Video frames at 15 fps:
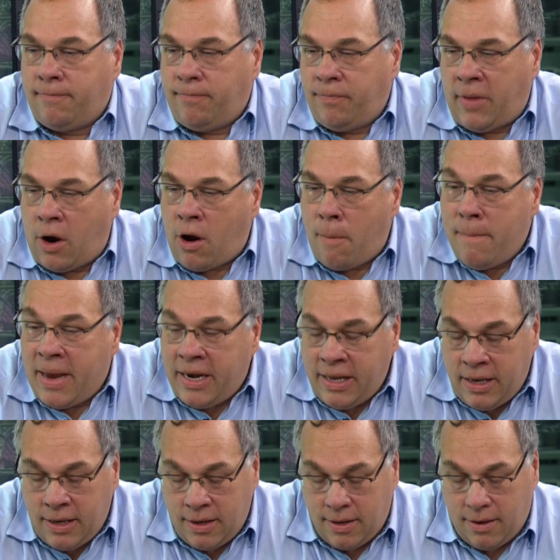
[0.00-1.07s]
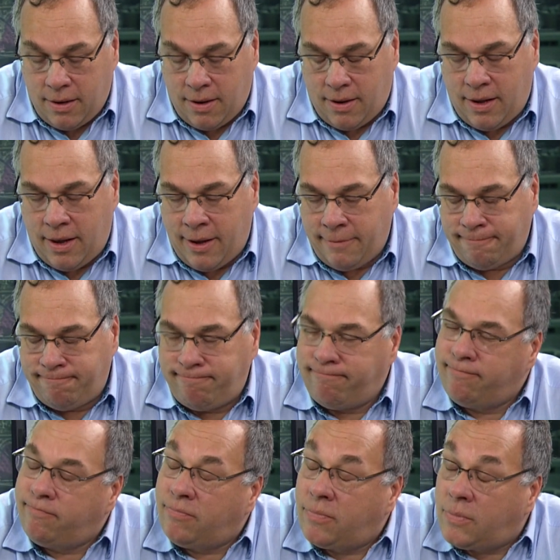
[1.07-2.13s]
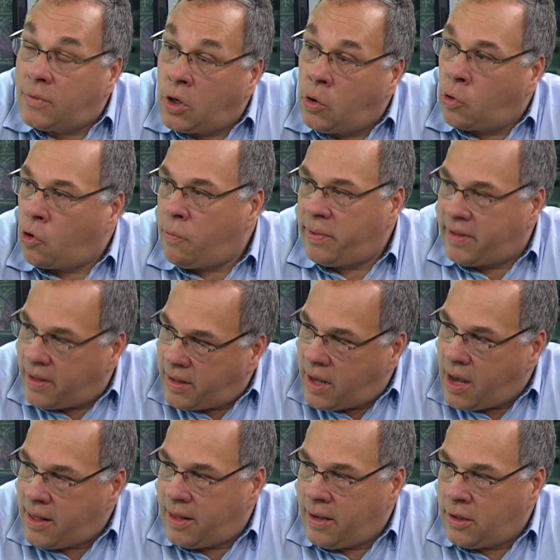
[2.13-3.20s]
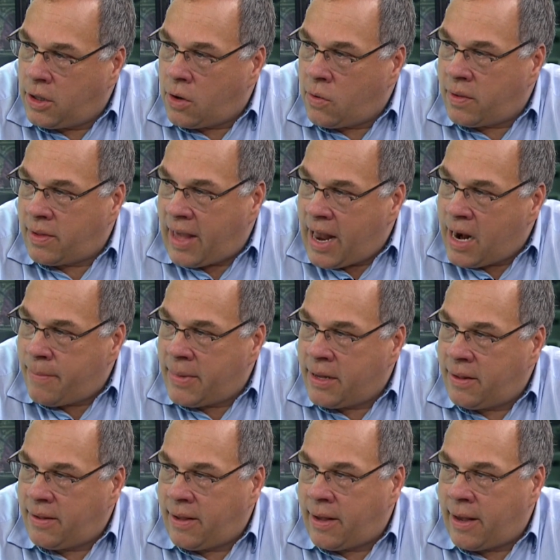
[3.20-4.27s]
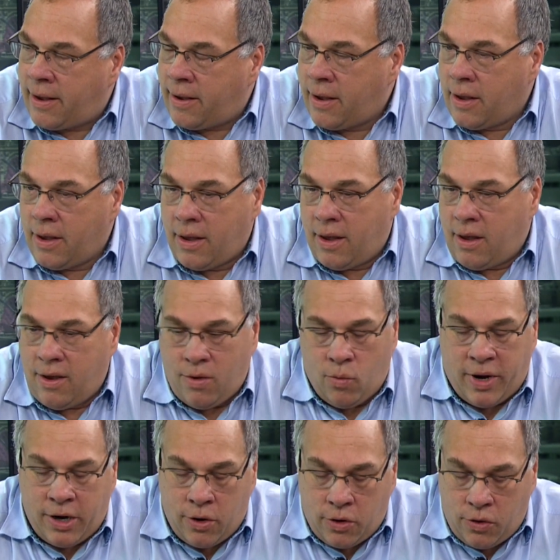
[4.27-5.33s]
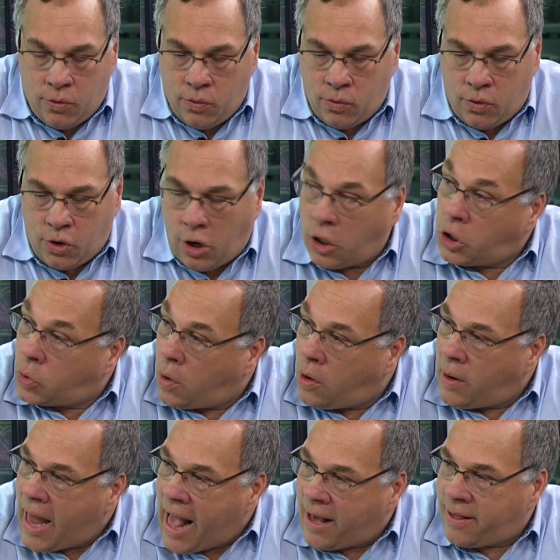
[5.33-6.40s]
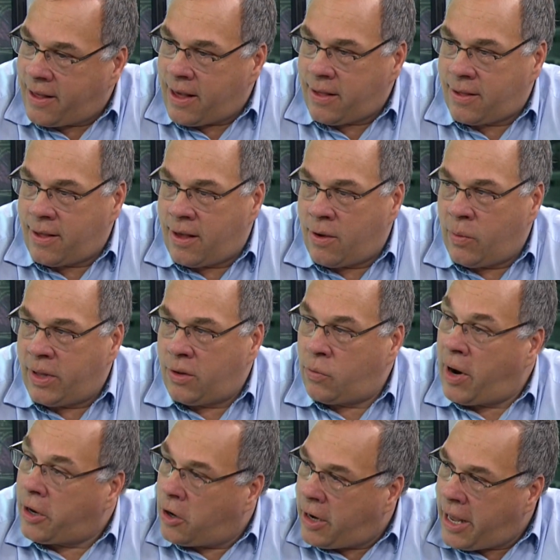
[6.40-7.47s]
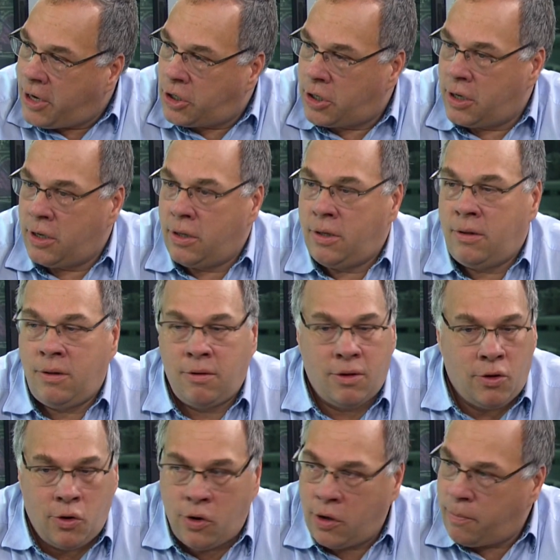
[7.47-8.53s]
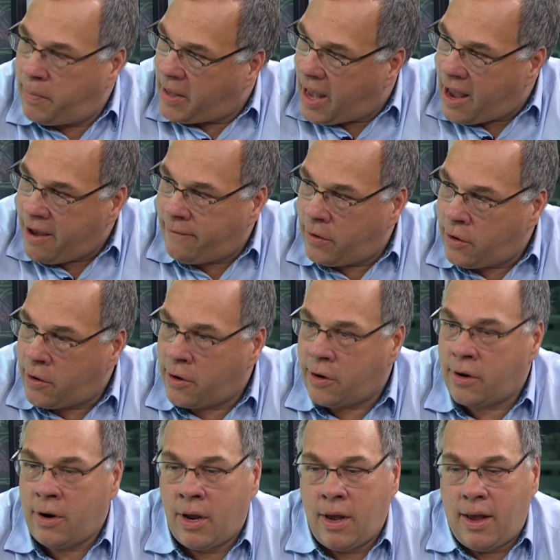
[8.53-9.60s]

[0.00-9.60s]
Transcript: There are many groups discussing those elements, whether to control access with regulation, good behavior,